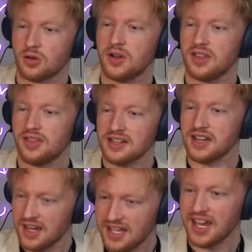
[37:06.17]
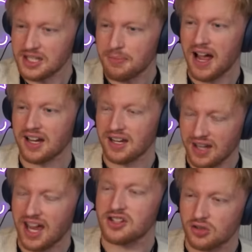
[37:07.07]
he is back in
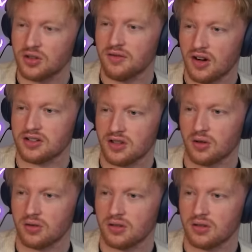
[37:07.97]
his universe now.